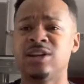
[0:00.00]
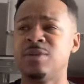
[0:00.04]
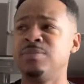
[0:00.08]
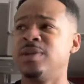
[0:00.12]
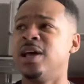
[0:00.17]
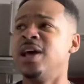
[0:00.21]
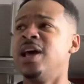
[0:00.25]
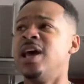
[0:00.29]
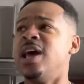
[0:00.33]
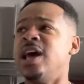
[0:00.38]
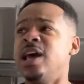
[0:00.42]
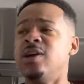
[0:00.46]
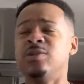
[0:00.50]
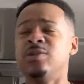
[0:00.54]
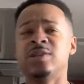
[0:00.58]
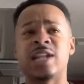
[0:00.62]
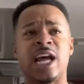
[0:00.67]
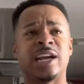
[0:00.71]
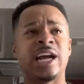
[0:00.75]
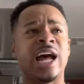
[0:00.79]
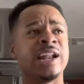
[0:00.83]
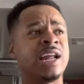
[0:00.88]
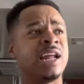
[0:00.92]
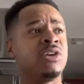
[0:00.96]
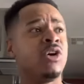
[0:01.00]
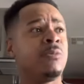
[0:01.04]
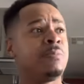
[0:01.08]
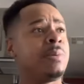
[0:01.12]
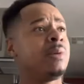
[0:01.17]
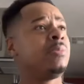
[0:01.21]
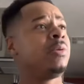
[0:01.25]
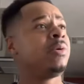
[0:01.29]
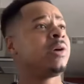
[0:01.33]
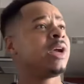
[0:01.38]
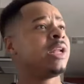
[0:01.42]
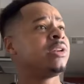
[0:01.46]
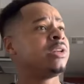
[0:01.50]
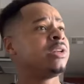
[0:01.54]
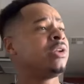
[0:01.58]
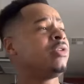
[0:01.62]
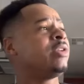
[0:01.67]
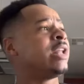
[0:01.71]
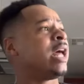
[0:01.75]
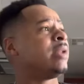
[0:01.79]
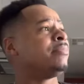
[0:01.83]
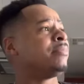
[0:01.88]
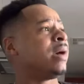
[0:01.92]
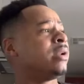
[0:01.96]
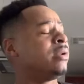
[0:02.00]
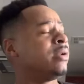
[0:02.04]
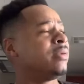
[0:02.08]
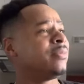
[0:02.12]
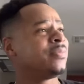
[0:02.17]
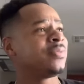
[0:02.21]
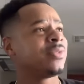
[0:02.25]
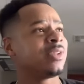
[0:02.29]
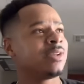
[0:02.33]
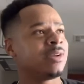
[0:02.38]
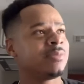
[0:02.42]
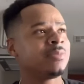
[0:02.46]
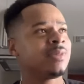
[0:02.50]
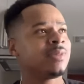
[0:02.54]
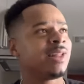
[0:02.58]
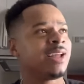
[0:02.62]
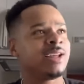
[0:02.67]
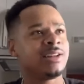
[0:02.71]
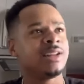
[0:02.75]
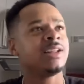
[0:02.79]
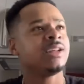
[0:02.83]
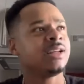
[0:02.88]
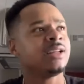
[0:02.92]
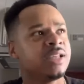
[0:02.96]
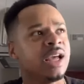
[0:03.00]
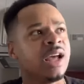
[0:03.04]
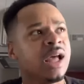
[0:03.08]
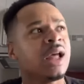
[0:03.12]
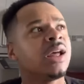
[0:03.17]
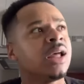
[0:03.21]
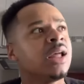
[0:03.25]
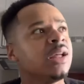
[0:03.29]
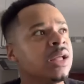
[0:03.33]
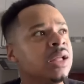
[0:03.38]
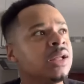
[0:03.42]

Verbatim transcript: I'm, he was like, I didn't know people could do that, man. I'm like, yeah.